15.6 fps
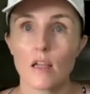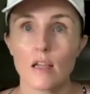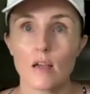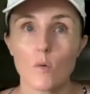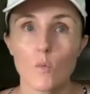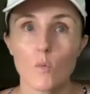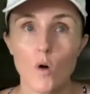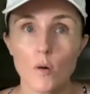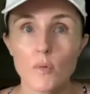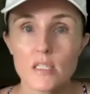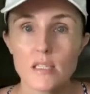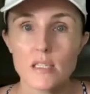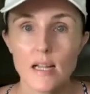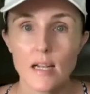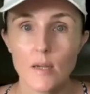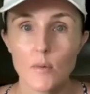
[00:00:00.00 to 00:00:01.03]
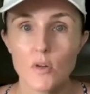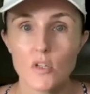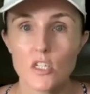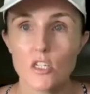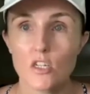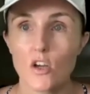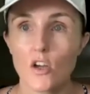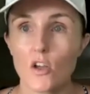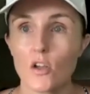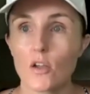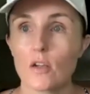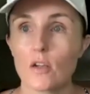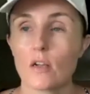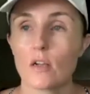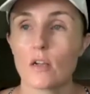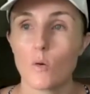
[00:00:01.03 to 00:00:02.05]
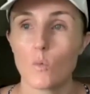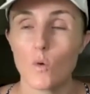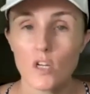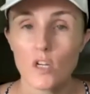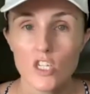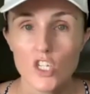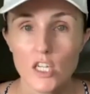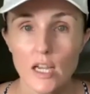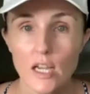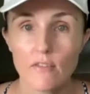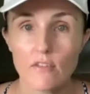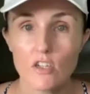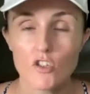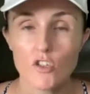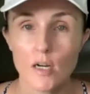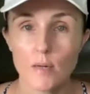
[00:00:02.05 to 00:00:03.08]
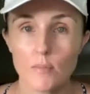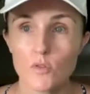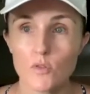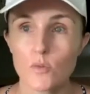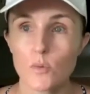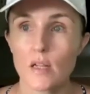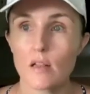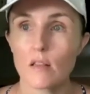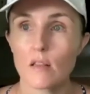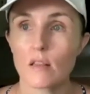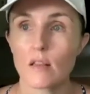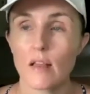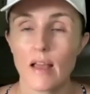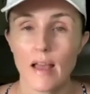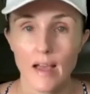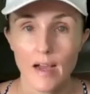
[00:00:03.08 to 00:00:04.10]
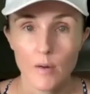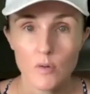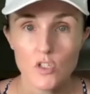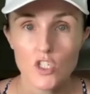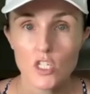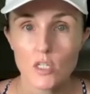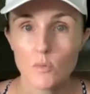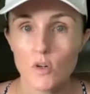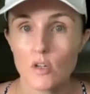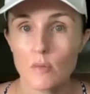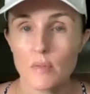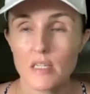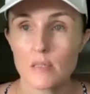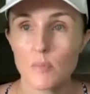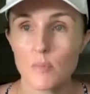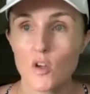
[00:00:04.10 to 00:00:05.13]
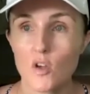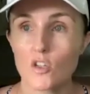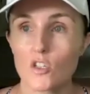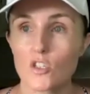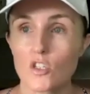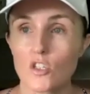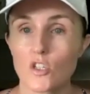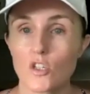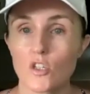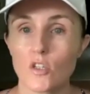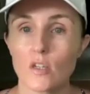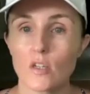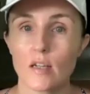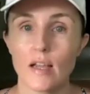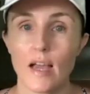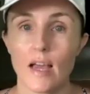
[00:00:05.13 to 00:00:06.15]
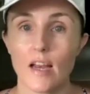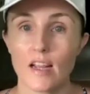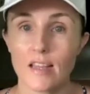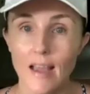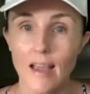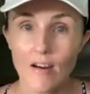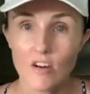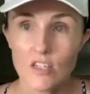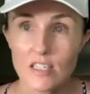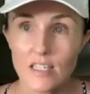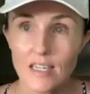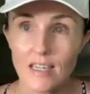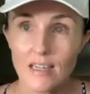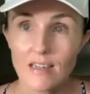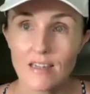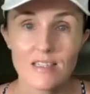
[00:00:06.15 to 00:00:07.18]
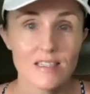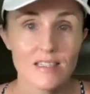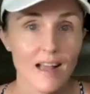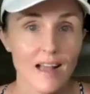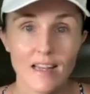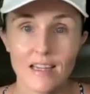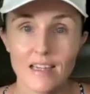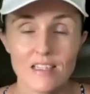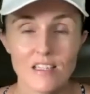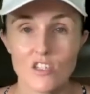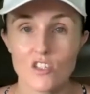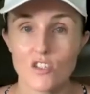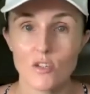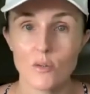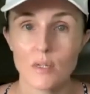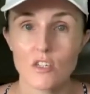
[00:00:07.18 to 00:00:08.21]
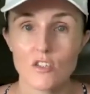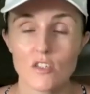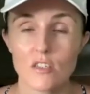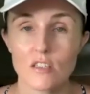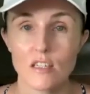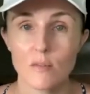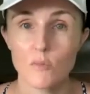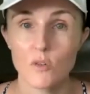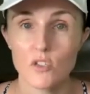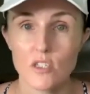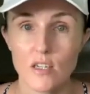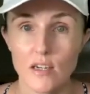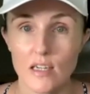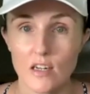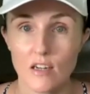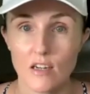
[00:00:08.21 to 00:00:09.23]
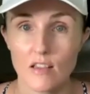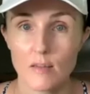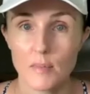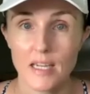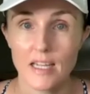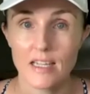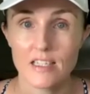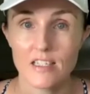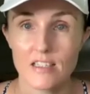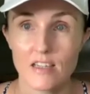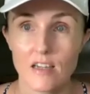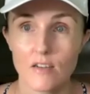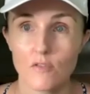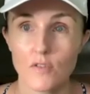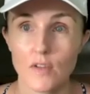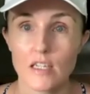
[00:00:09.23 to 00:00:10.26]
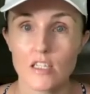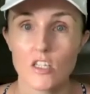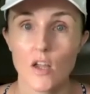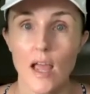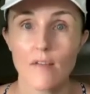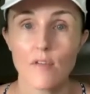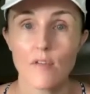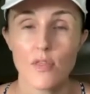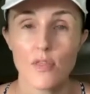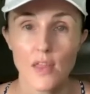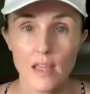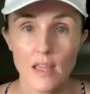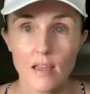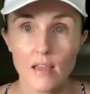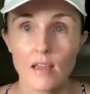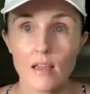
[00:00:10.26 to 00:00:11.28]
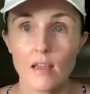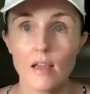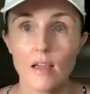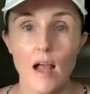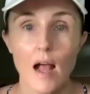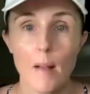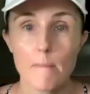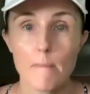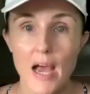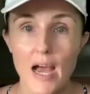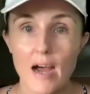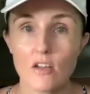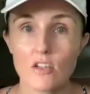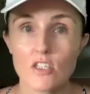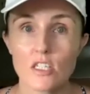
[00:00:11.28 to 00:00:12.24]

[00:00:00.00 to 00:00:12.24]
what would Sally want to know? What is she having troubles with? How would she want to be spoken to? And I guarantee Sally isn't too interested in what's going on at the Milan Design Fair. So have a think about